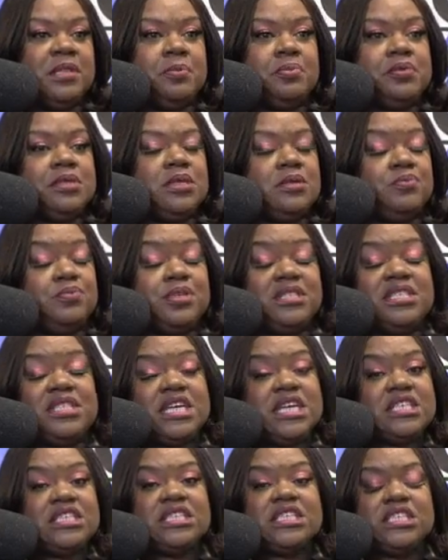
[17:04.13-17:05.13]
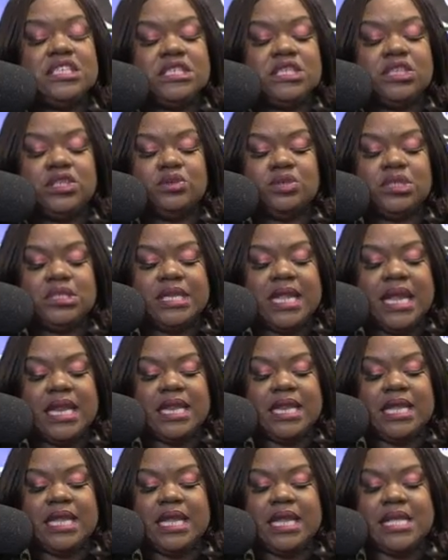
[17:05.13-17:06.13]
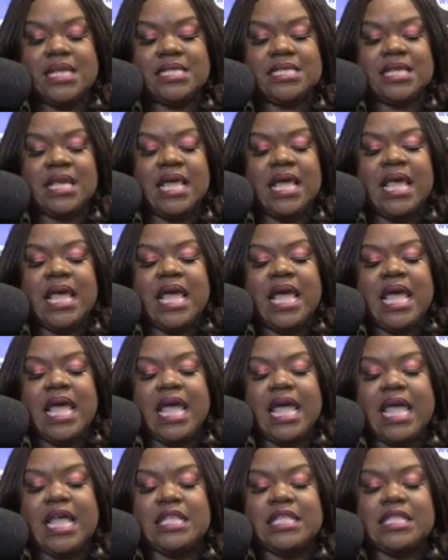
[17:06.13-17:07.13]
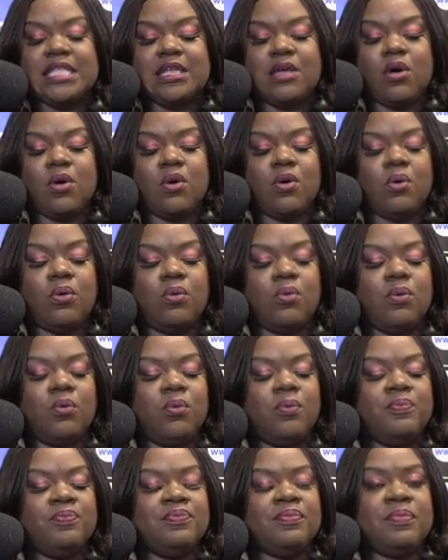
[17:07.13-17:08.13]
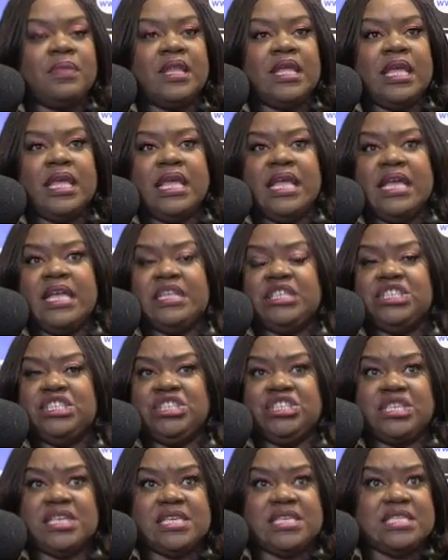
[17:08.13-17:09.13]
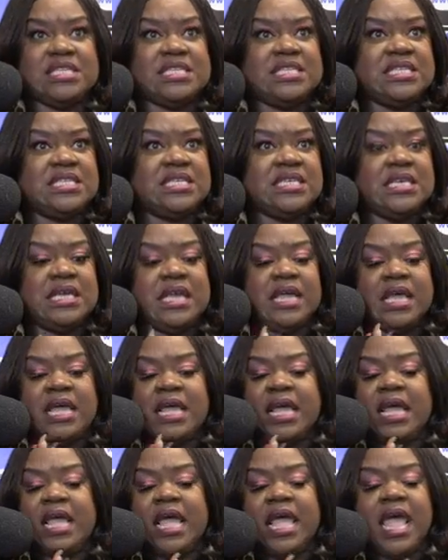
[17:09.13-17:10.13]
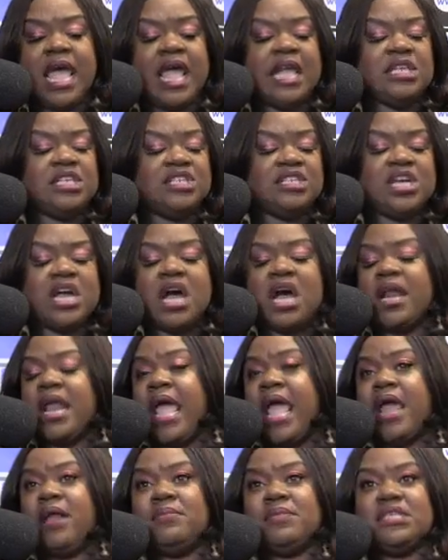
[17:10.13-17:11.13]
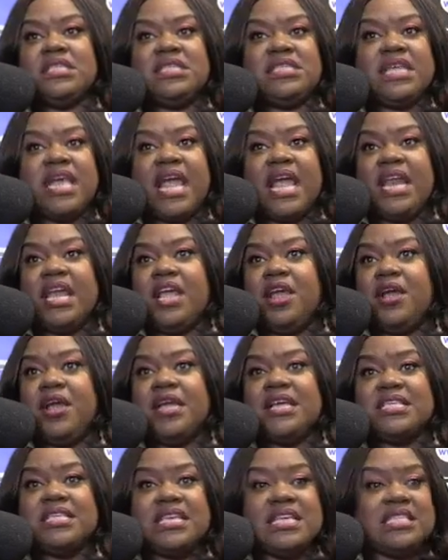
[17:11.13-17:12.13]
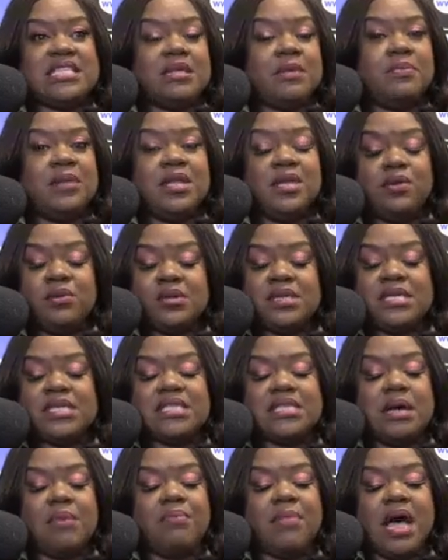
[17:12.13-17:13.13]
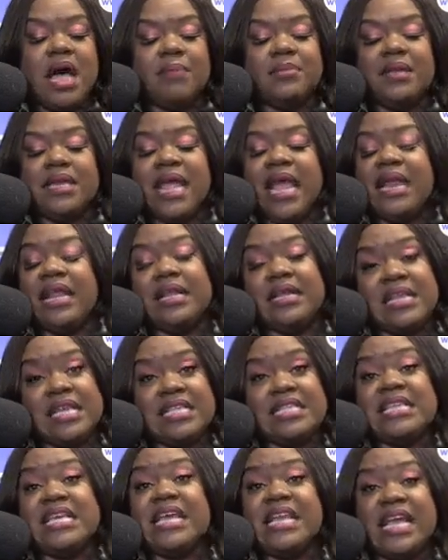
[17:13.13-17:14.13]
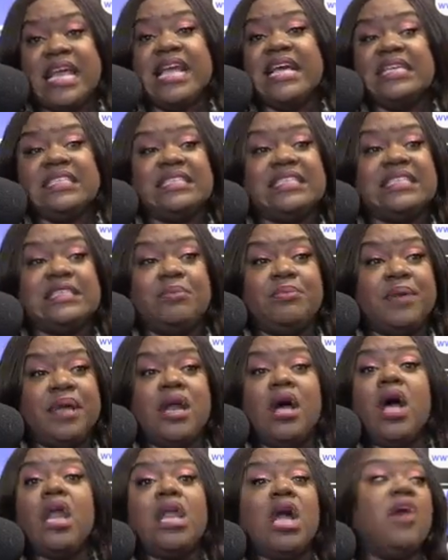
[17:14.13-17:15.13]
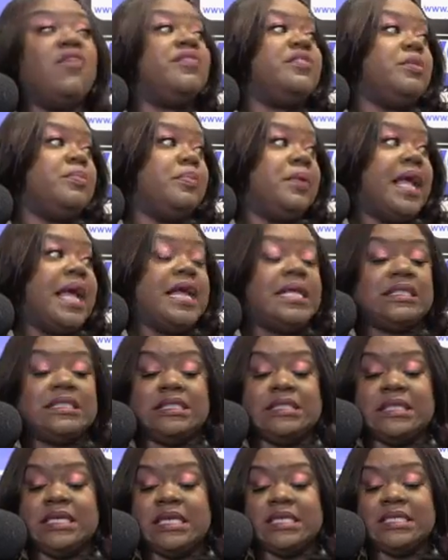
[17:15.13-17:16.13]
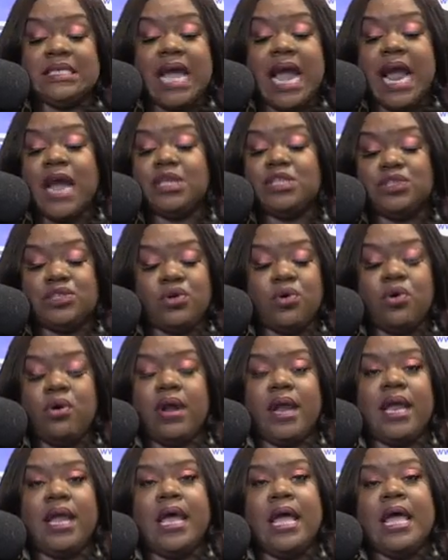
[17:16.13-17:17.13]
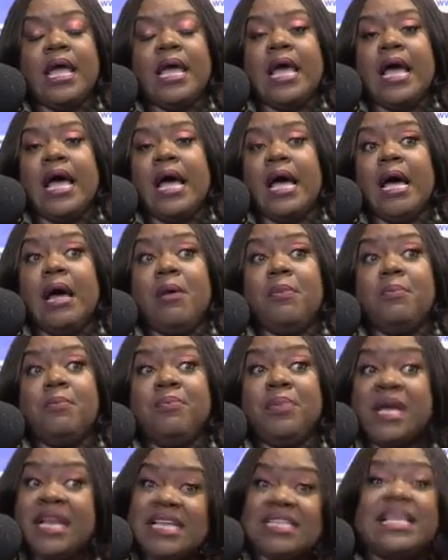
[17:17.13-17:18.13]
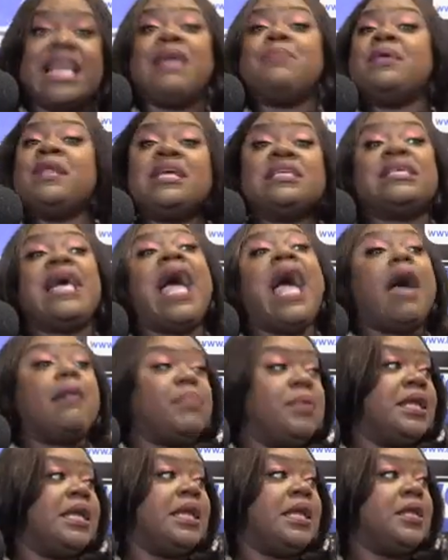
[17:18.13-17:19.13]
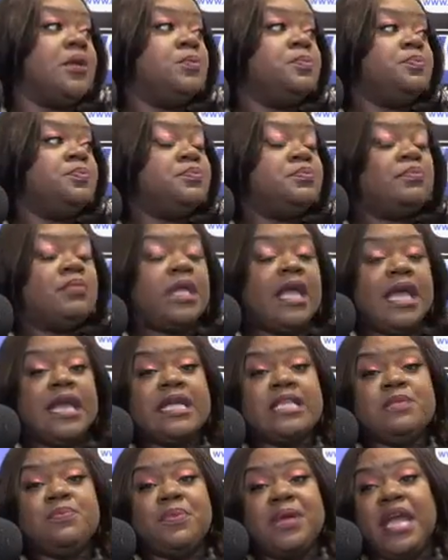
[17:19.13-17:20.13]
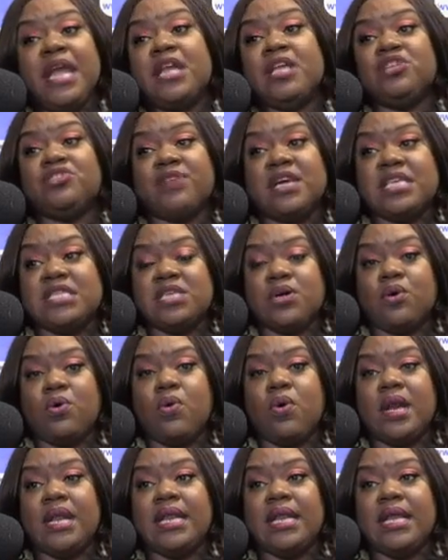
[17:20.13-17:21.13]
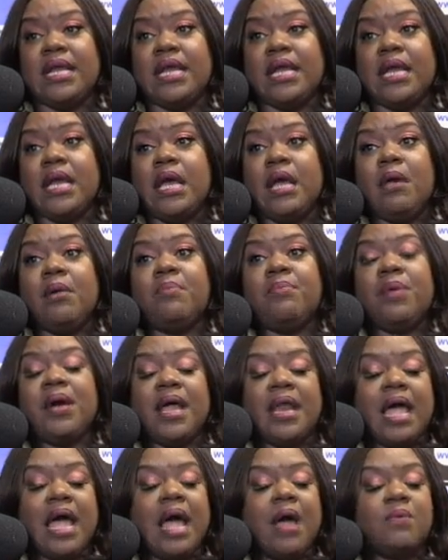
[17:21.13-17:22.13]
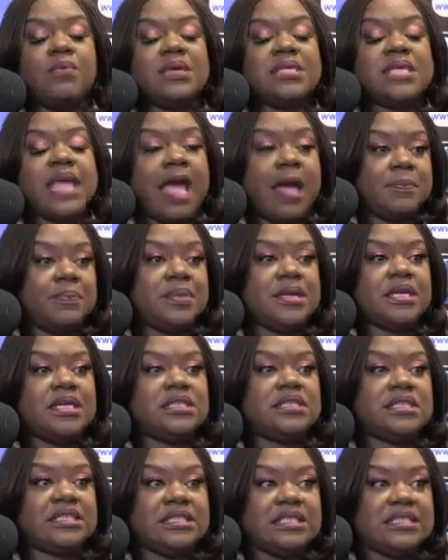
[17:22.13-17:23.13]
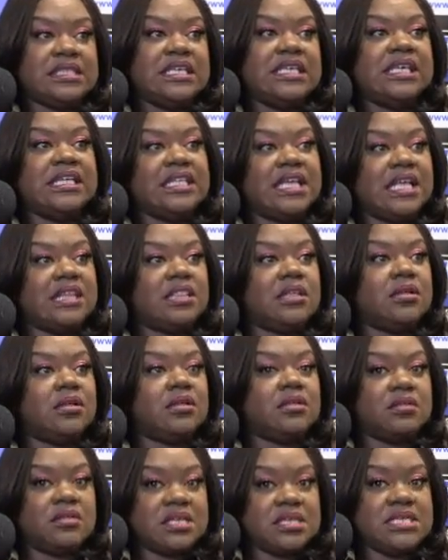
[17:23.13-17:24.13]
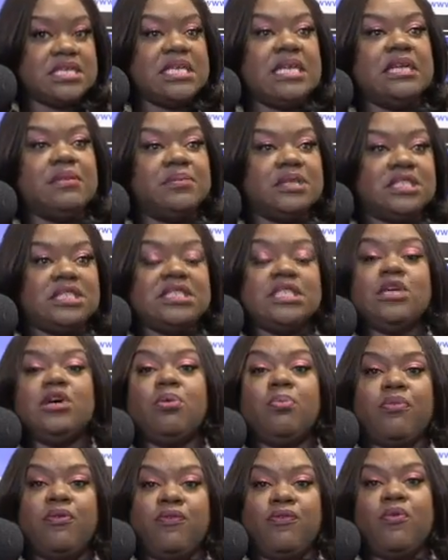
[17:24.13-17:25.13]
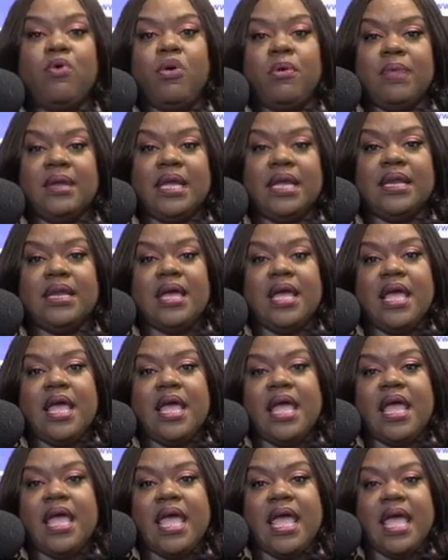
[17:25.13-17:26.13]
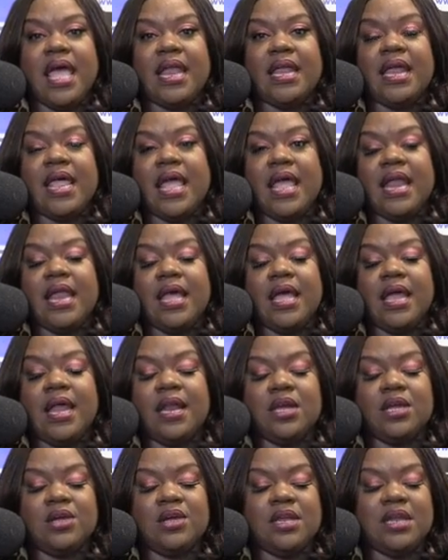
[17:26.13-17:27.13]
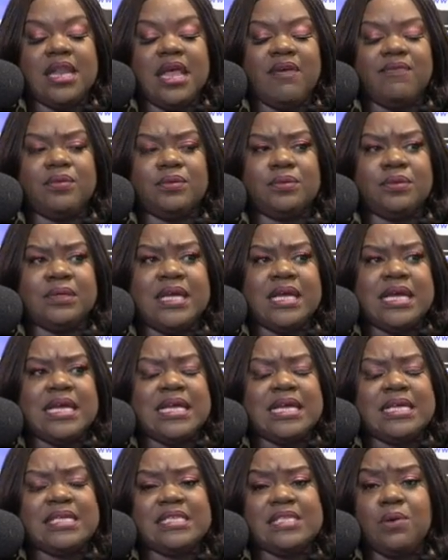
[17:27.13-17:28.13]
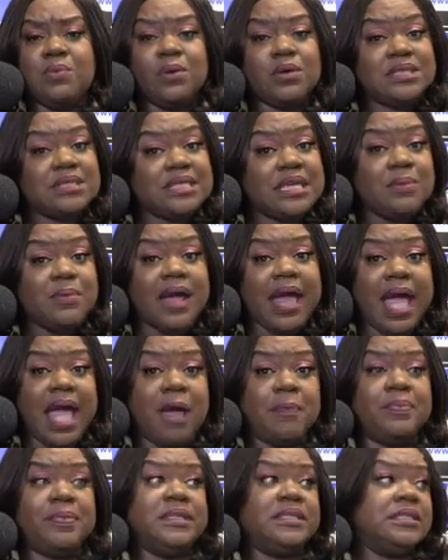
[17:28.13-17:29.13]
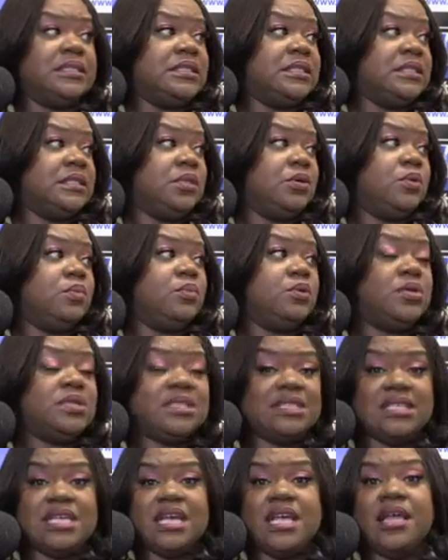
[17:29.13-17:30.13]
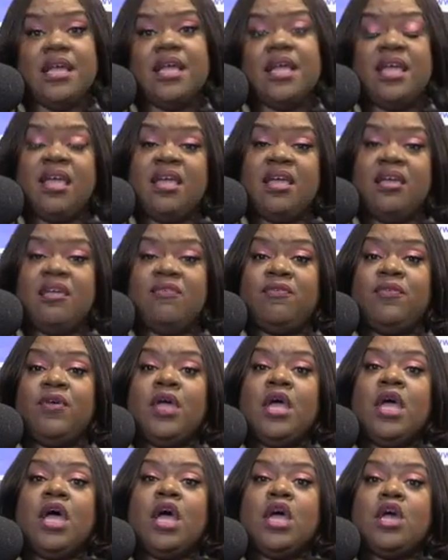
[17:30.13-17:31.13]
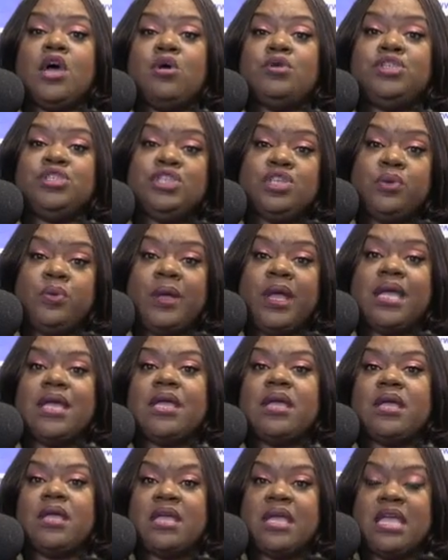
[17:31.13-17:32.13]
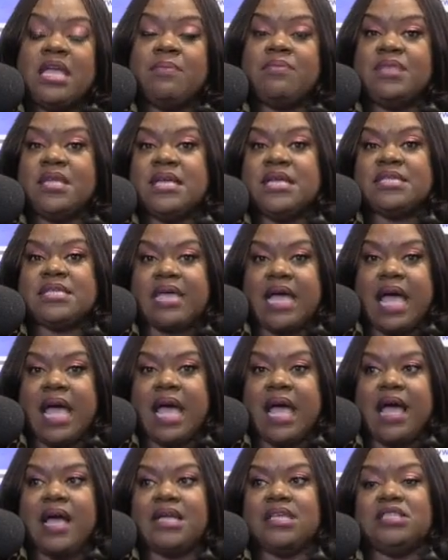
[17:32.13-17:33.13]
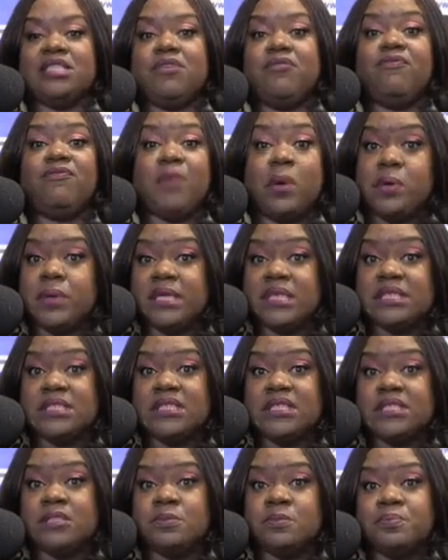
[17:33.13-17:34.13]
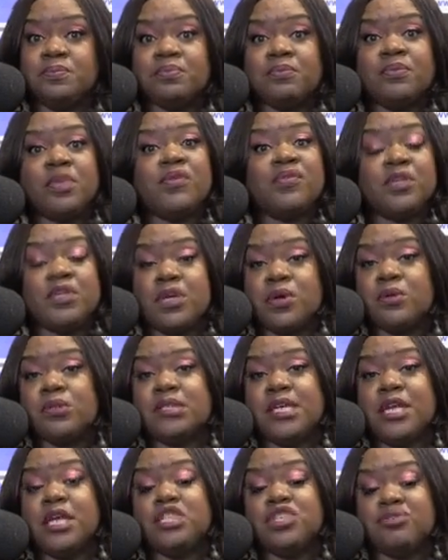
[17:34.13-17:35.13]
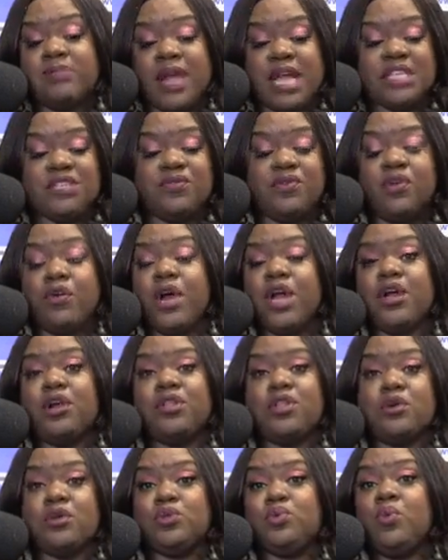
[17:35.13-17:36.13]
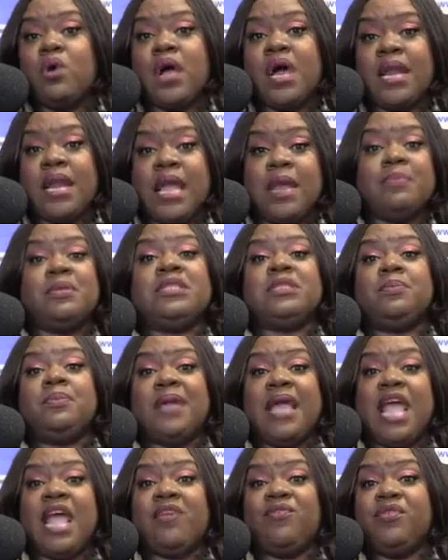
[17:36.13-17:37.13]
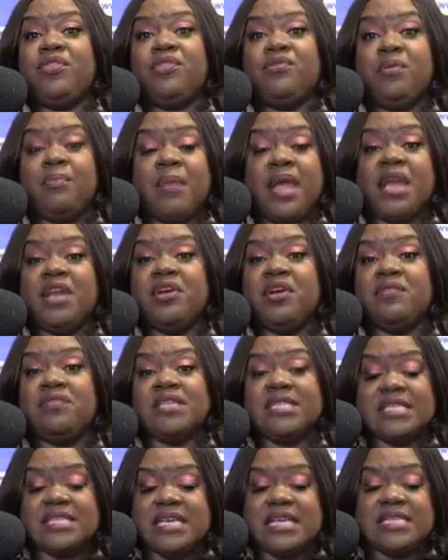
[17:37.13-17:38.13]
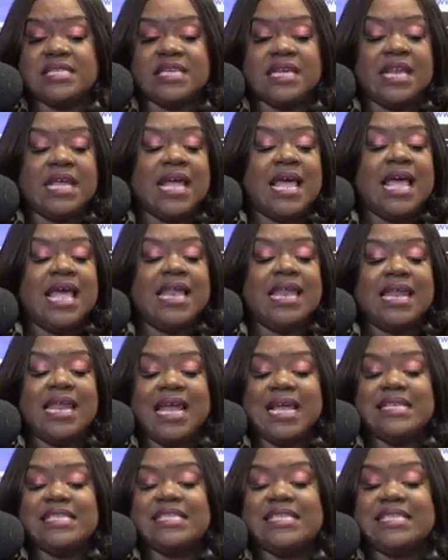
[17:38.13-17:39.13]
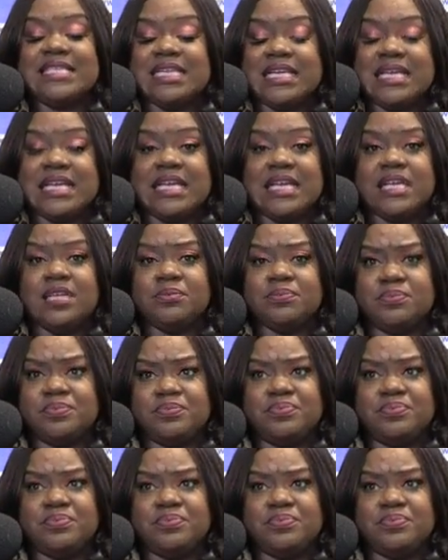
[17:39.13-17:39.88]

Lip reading: the prestigious institution that it is. And so it's just, as John Adams is saying here, it's a little discombobulated. Yes, it is. It's a bit all over the place, the entire story. But it's happening. And it's being addressed accordingly. But I was happy to see that the team is still performing at a good level. And so we'll see what happens. We'll see if Coach Ewing can keep these guys focused for those that are transferring or those who are unable to play for the remainder of the season. Let's see,